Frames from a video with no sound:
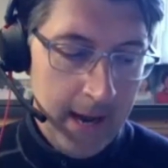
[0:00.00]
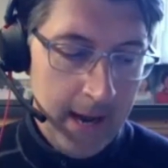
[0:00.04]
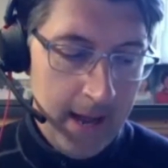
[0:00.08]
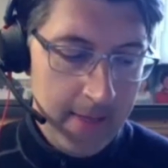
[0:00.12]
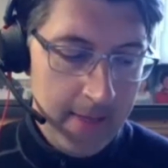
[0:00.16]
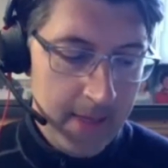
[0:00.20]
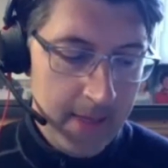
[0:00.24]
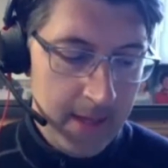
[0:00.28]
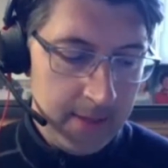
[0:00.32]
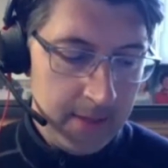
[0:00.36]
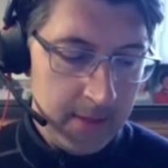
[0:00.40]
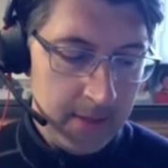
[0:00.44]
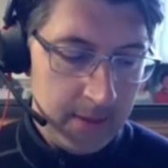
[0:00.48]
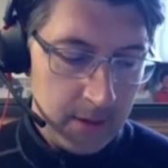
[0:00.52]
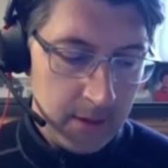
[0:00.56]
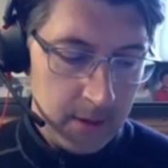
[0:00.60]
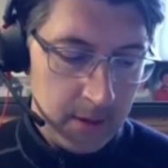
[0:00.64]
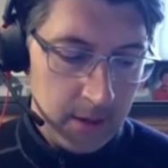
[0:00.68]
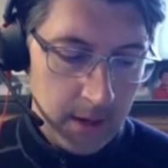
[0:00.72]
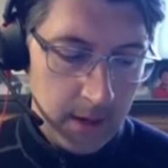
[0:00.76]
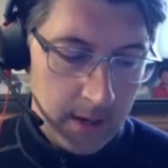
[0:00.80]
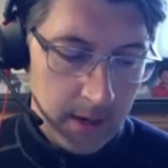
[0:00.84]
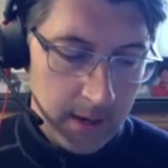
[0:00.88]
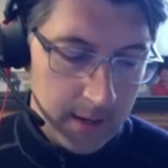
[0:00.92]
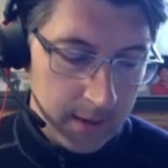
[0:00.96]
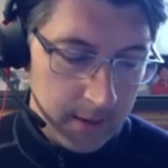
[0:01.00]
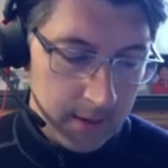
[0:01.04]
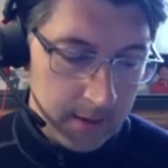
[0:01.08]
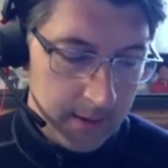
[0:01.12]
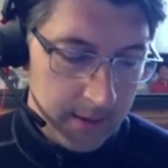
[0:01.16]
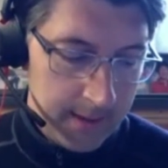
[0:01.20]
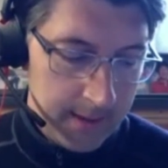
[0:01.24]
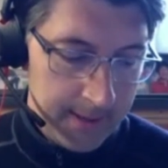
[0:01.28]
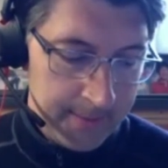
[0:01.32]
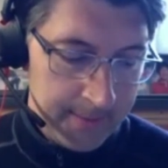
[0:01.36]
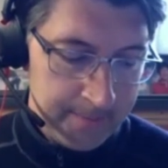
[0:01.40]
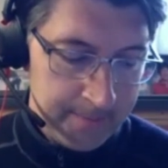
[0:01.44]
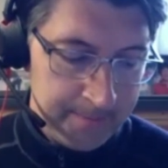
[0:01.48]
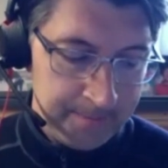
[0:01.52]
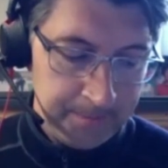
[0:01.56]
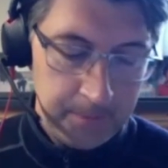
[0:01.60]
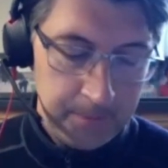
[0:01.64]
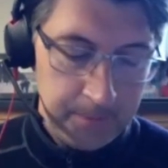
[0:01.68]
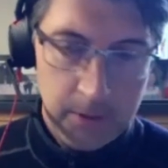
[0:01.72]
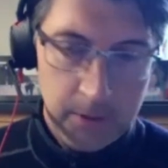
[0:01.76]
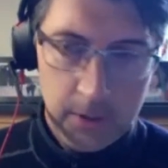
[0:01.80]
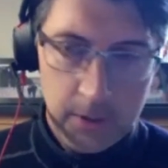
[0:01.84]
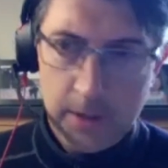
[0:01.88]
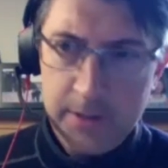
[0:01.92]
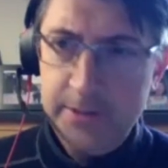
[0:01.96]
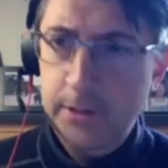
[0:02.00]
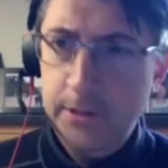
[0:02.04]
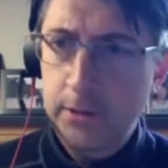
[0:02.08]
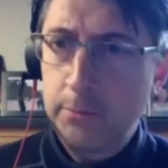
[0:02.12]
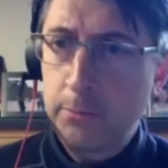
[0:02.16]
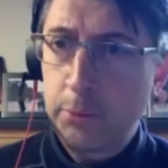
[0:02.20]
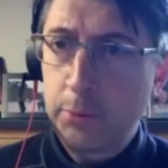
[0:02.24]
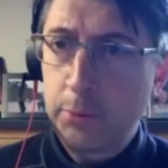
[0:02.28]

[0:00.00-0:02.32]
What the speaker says: And then there are certain